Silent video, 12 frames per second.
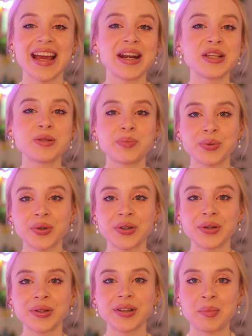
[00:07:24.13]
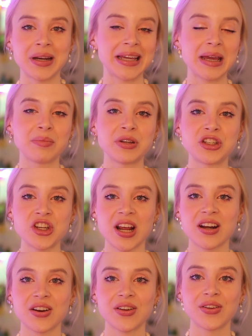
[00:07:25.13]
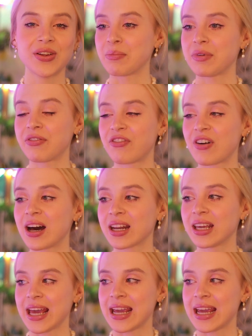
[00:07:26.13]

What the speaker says: It is brutal, but it can be gentle, it can be funny,